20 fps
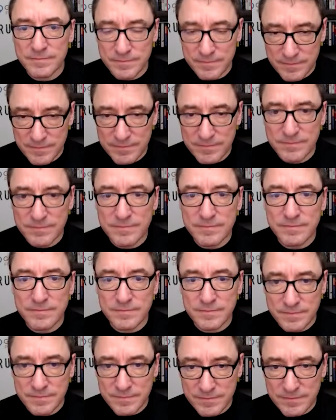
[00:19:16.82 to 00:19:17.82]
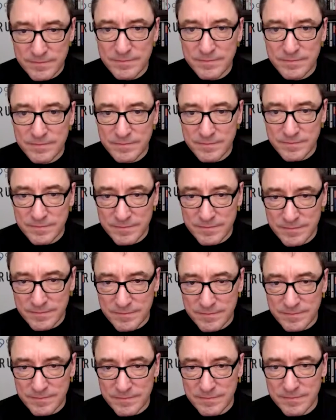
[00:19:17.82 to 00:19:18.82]

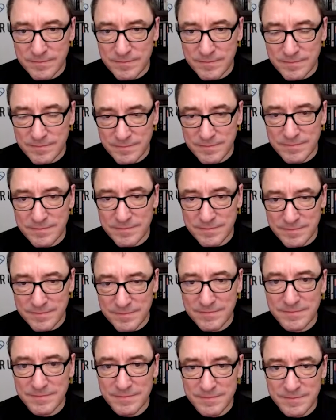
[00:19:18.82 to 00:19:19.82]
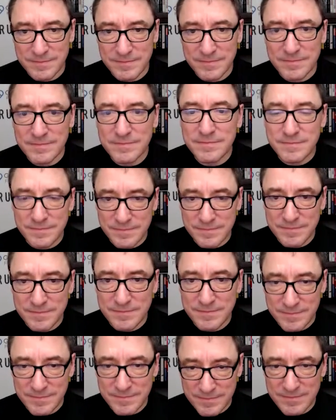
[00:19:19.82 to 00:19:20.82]

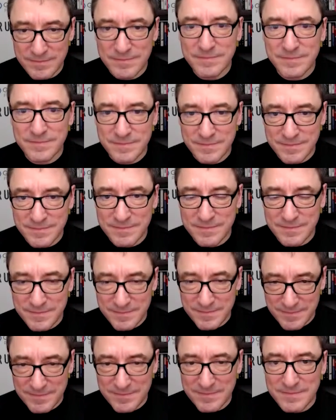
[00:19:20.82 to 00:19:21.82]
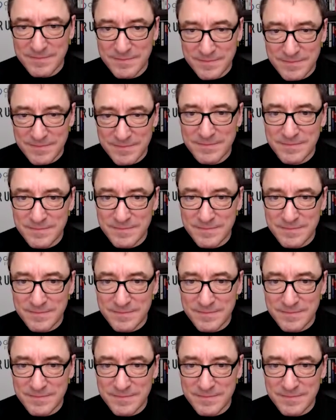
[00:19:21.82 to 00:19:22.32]
No words are spoken by the person on screen.